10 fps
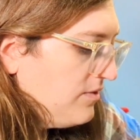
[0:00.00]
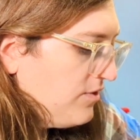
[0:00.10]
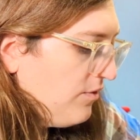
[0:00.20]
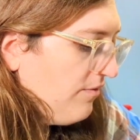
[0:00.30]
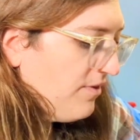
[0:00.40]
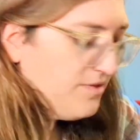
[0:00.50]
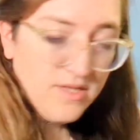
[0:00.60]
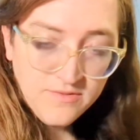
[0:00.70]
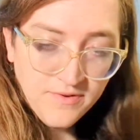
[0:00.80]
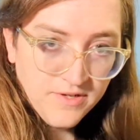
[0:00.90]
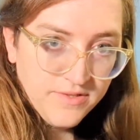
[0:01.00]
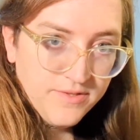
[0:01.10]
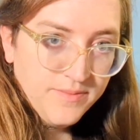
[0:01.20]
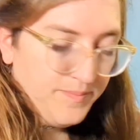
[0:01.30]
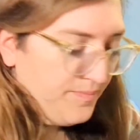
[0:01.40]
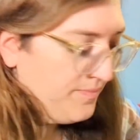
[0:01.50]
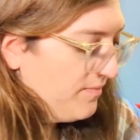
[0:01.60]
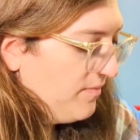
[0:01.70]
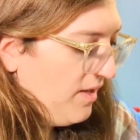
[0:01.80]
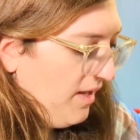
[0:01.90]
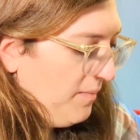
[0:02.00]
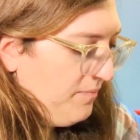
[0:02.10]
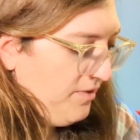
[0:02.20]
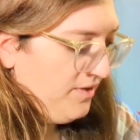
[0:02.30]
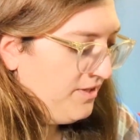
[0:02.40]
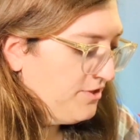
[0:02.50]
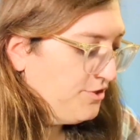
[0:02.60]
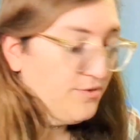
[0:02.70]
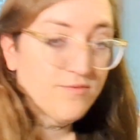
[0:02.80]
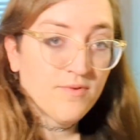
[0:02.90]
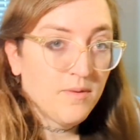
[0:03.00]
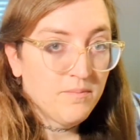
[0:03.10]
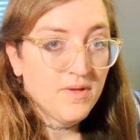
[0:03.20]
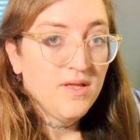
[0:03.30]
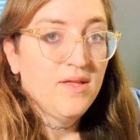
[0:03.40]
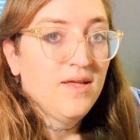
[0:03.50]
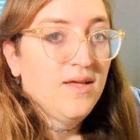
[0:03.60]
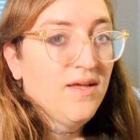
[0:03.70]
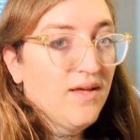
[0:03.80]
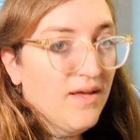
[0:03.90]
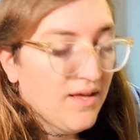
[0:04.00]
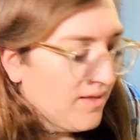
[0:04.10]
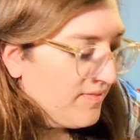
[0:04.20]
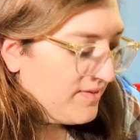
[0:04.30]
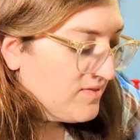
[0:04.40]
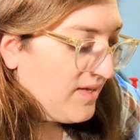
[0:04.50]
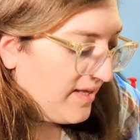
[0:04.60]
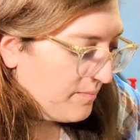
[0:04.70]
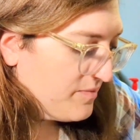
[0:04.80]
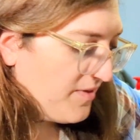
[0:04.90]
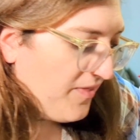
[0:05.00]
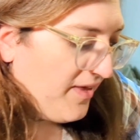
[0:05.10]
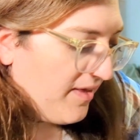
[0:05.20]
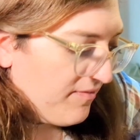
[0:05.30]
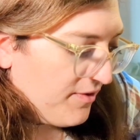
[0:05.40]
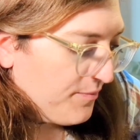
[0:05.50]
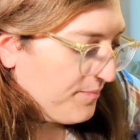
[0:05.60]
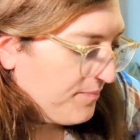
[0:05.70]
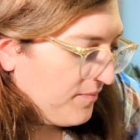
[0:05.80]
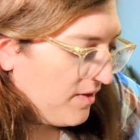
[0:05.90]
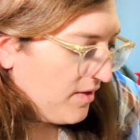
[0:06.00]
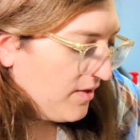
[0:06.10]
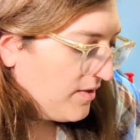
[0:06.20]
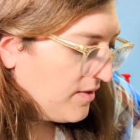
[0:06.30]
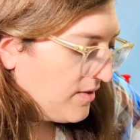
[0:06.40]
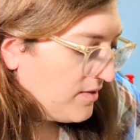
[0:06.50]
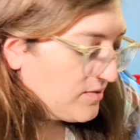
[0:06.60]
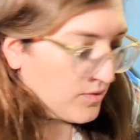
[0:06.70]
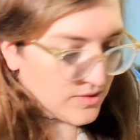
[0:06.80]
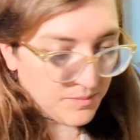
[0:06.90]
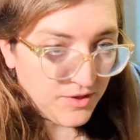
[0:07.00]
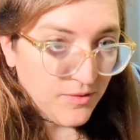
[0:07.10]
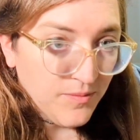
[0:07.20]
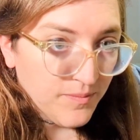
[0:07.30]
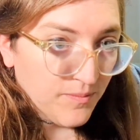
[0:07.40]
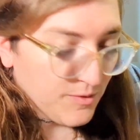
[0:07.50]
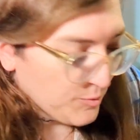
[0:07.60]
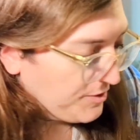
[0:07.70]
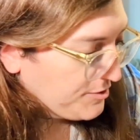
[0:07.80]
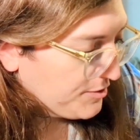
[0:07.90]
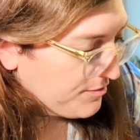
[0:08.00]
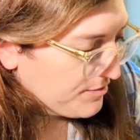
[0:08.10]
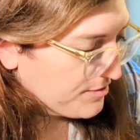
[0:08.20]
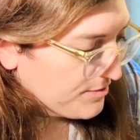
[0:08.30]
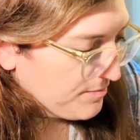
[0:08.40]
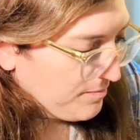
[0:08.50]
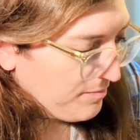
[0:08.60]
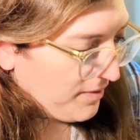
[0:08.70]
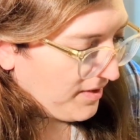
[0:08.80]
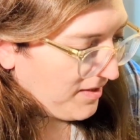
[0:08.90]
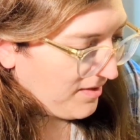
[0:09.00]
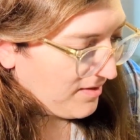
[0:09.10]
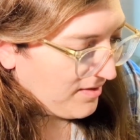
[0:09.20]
So the first things first, you need to choose from these names that they give you. So it's up to you which one you choose, but